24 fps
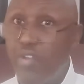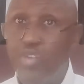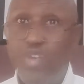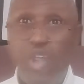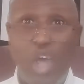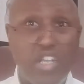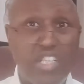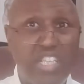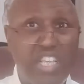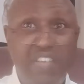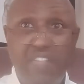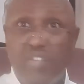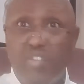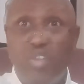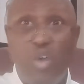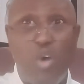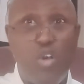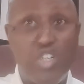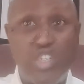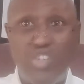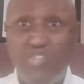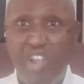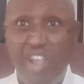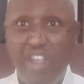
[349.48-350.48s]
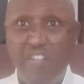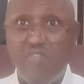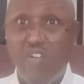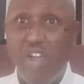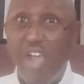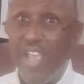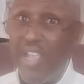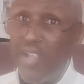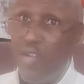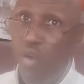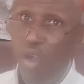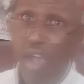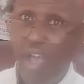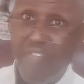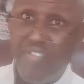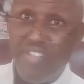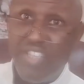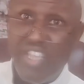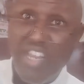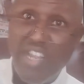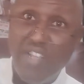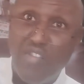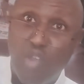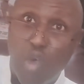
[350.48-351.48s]
doesn't even throw a straight right.
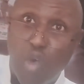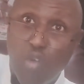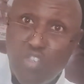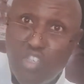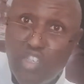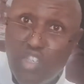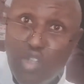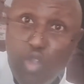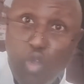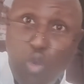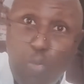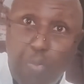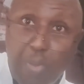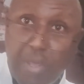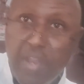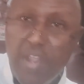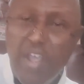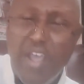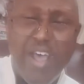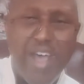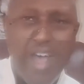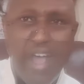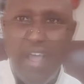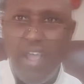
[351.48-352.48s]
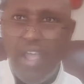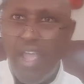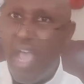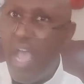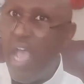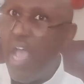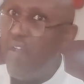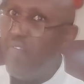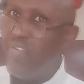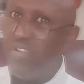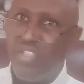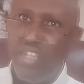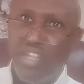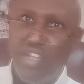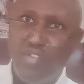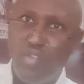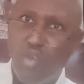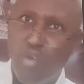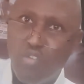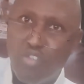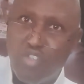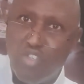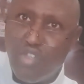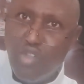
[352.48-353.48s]
Everything he throws is looping. Everything
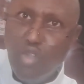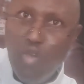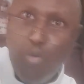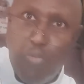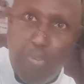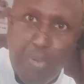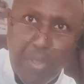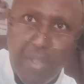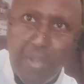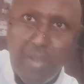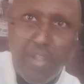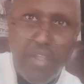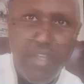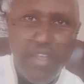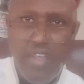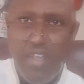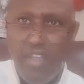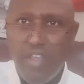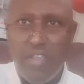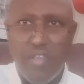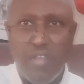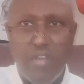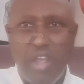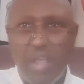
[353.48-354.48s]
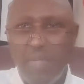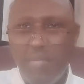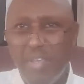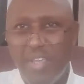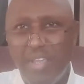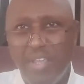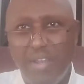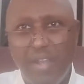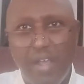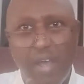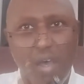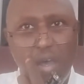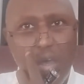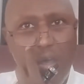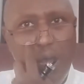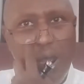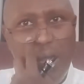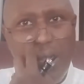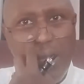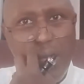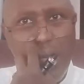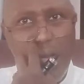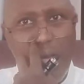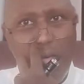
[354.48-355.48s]
goes looping. You know what I mean? Uh,
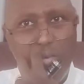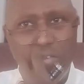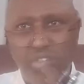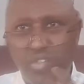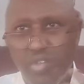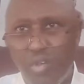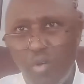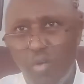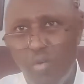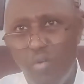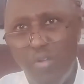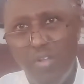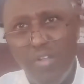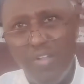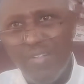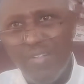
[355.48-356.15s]
uh you know, so,